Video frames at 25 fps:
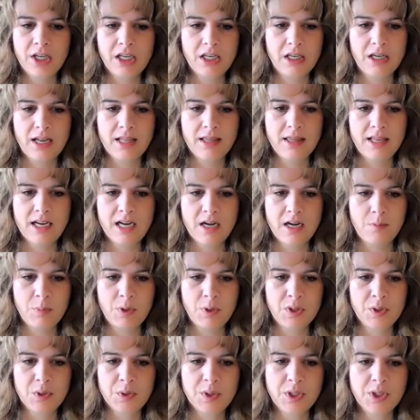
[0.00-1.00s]
at the
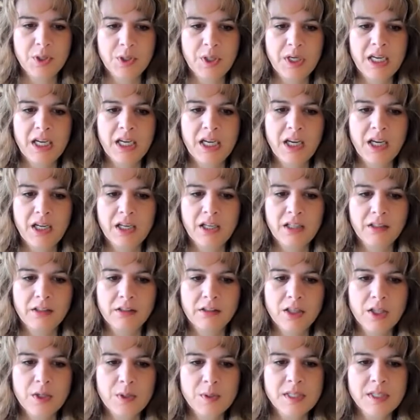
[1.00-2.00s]
numbers real
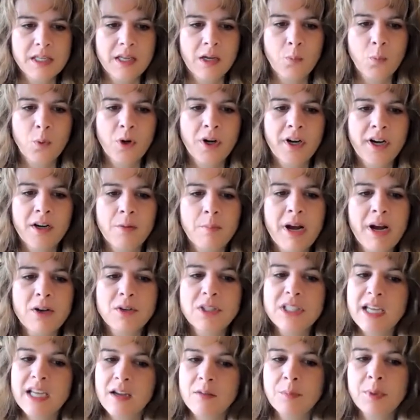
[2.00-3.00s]
closely, we're at about
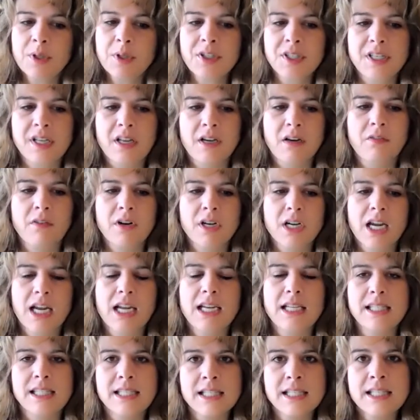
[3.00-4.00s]
10% of our
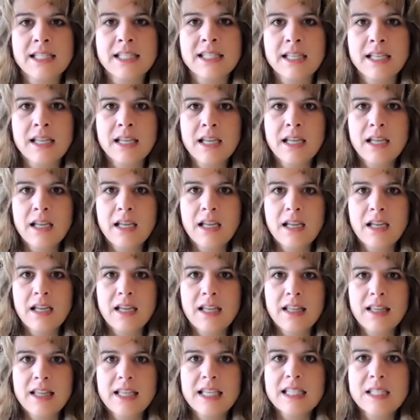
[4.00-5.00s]
cases
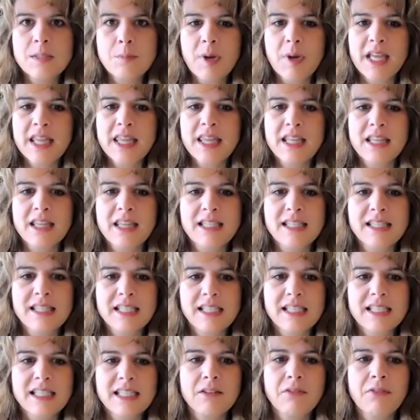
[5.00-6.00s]
this month in the
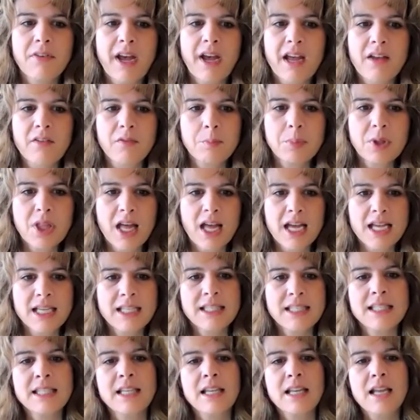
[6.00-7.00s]
65
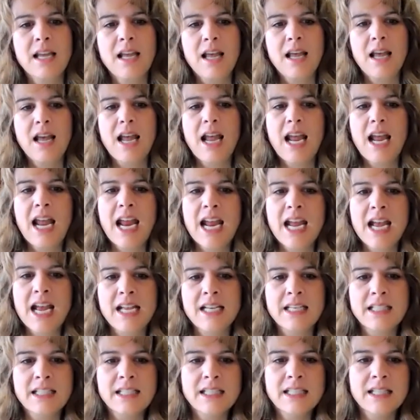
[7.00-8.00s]
plus.
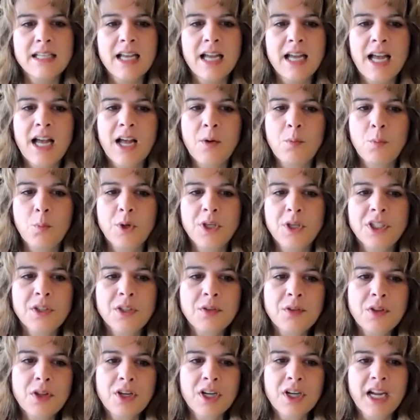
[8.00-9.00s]
And when
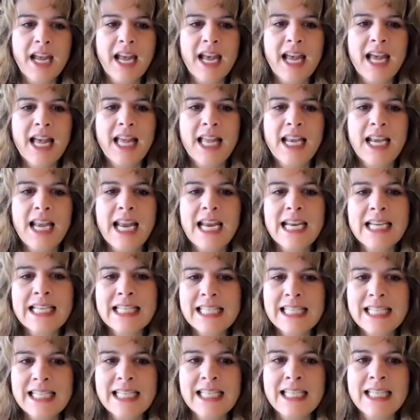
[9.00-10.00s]
you look at
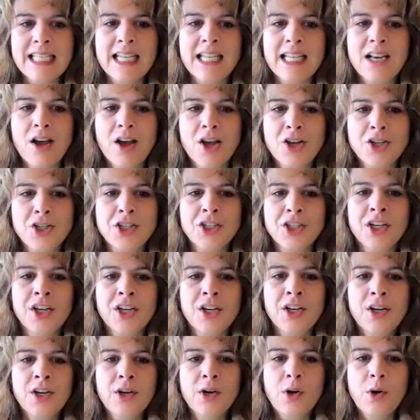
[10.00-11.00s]
18 and
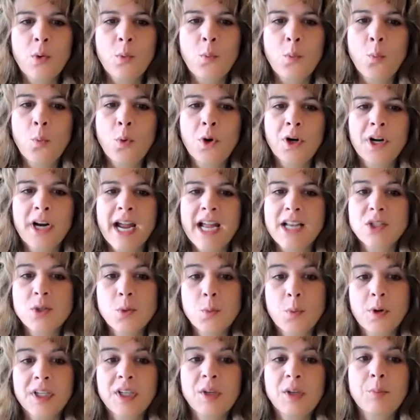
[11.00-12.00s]
under, we're at
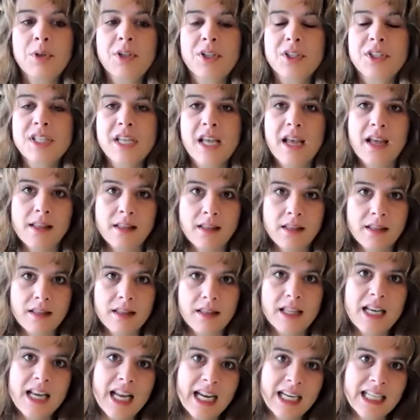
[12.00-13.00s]
20%.
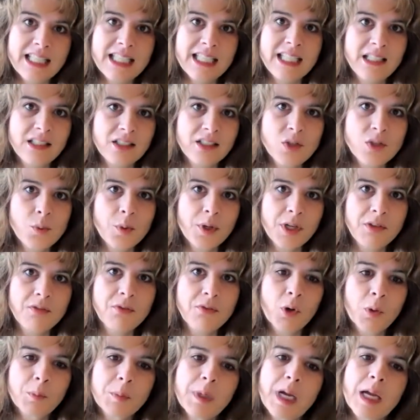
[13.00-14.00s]
The 19 to
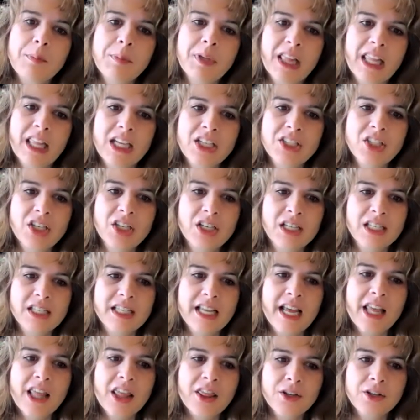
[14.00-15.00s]
24 population is
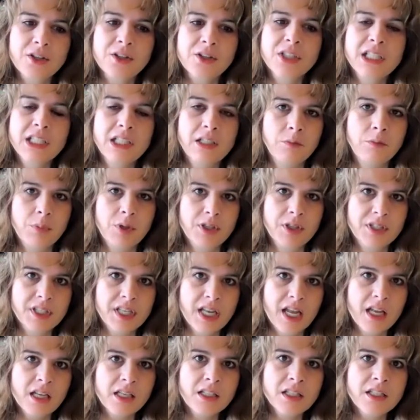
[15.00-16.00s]
at
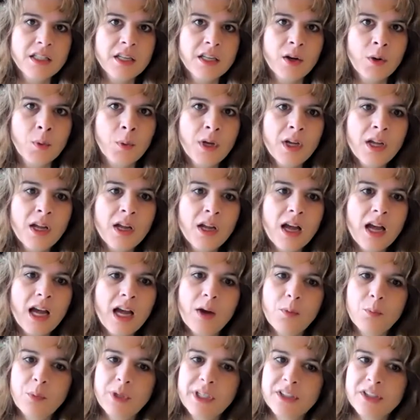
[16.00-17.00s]
13%. So
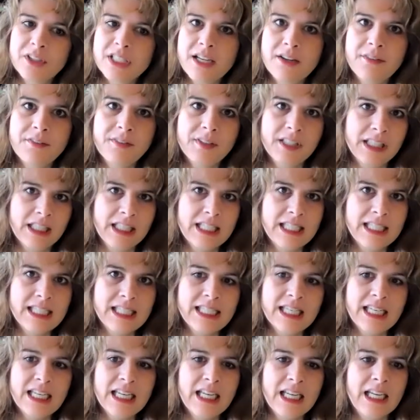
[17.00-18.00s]
we are definitely
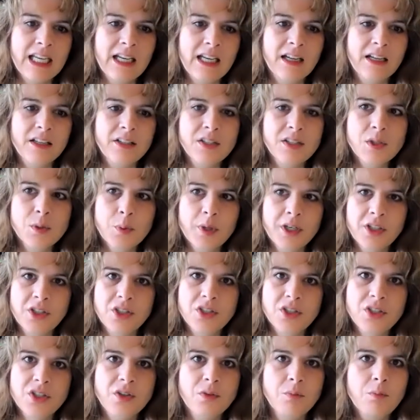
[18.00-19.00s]
seeing a
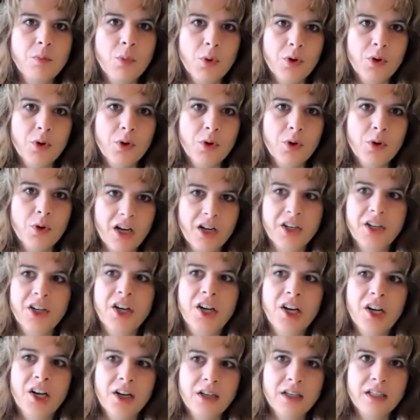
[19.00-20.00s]
switch to more
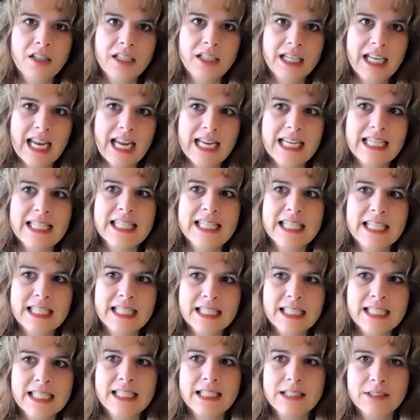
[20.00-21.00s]
younger cases.